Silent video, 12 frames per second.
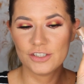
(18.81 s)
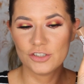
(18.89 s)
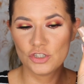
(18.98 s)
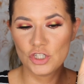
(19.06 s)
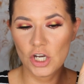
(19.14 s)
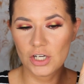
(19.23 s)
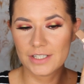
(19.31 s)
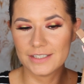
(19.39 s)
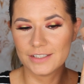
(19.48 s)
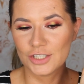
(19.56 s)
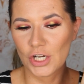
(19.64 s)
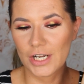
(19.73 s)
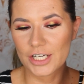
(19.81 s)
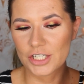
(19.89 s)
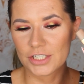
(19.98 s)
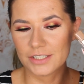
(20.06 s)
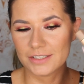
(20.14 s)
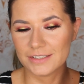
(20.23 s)
the Chocolate
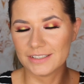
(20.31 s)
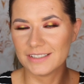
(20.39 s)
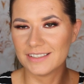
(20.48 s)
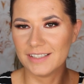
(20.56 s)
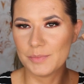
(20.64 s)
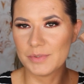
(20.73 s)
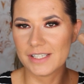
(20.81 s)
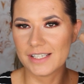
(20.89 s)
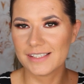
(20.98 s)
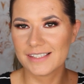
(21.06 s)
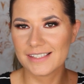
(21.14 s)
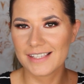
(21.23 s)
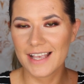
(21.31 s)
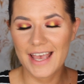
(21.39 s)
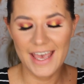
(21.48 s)
Collection lipsticks,